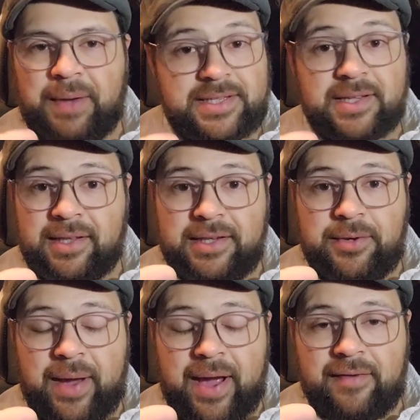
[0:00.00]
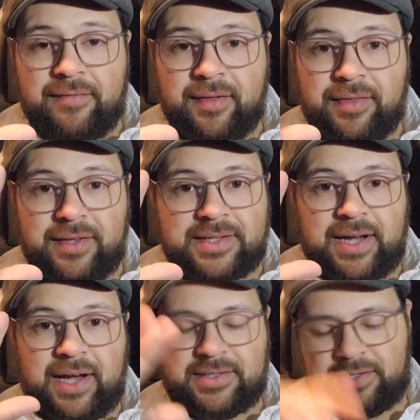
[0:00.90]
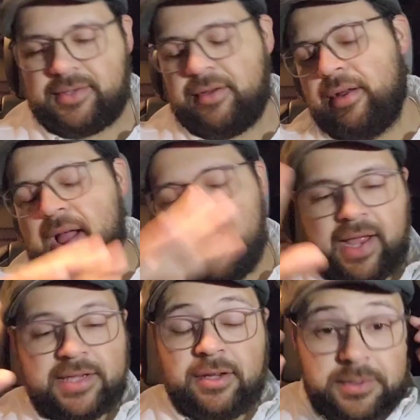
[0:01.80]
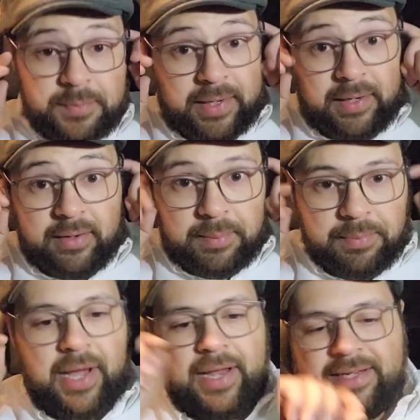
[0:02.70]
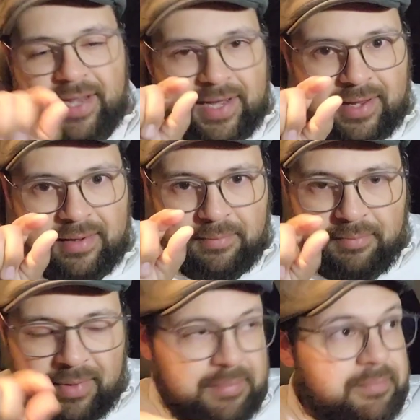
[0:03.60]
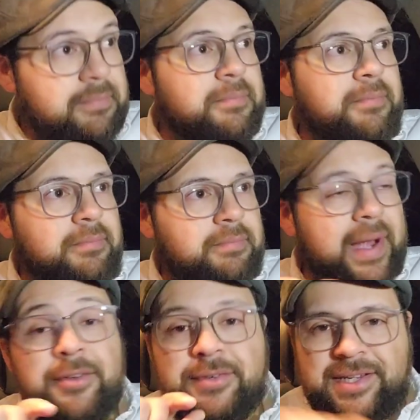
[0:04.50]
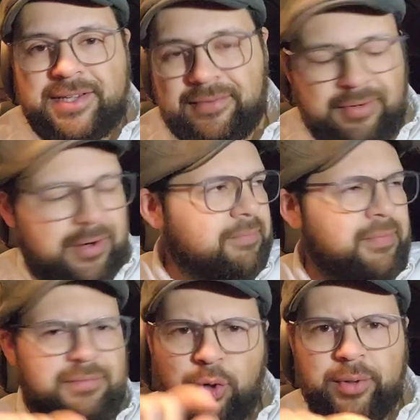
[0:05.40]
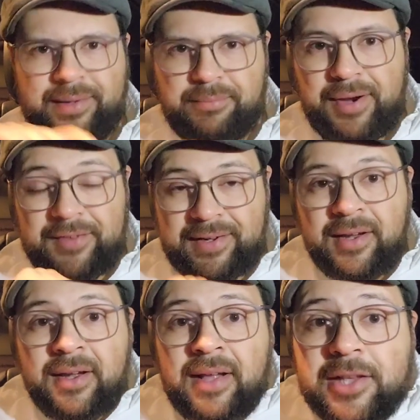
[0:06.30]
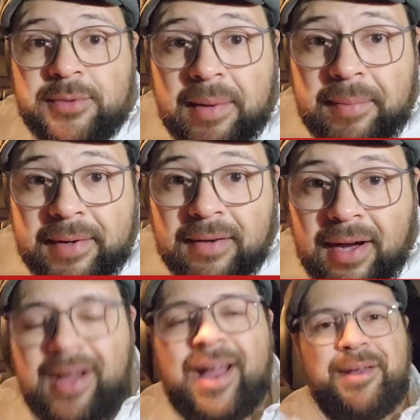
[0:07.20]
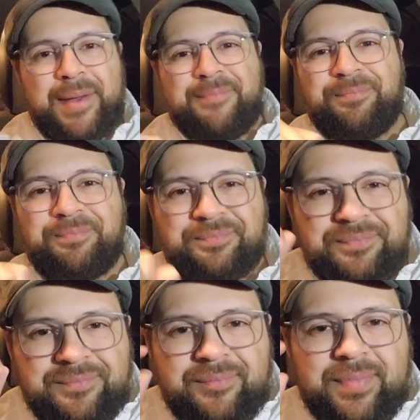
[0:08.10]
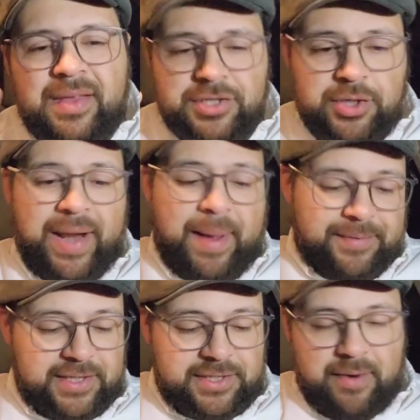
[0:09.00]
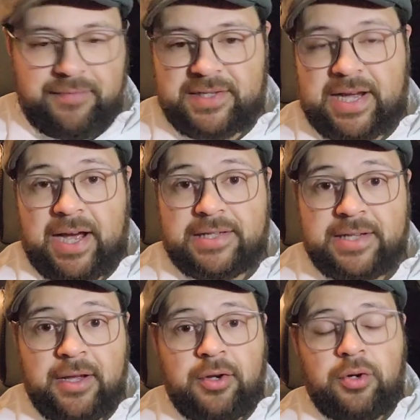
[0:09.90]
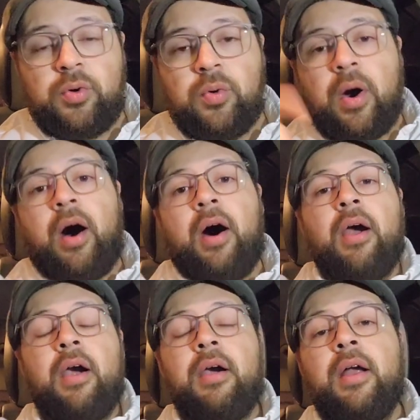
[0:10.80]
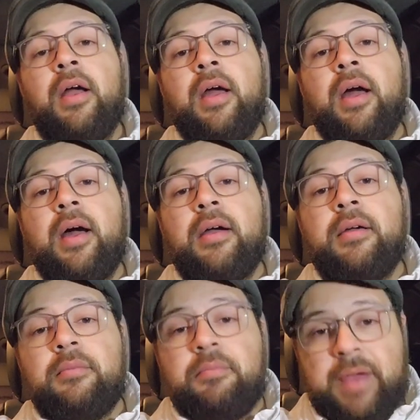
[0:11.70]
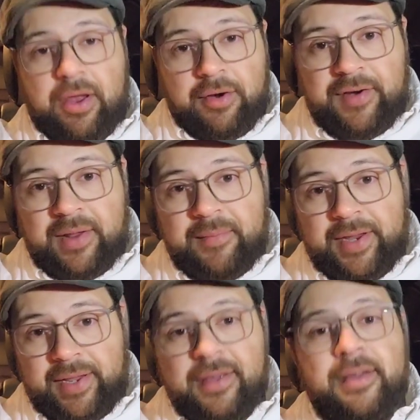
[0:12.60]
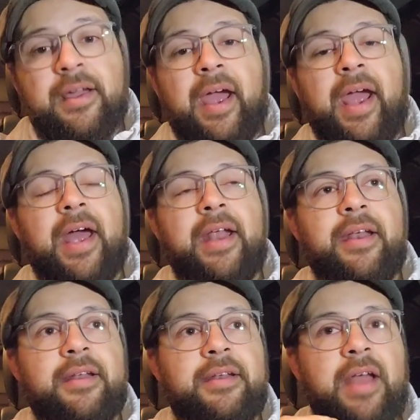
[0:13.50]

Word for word: Basically, you have these guys, so I guess I'll explain the plot in minute detail, or shortly, briefly. That's what I mean. Anyway, so what happens is you have these guys who are counterfeiting money, and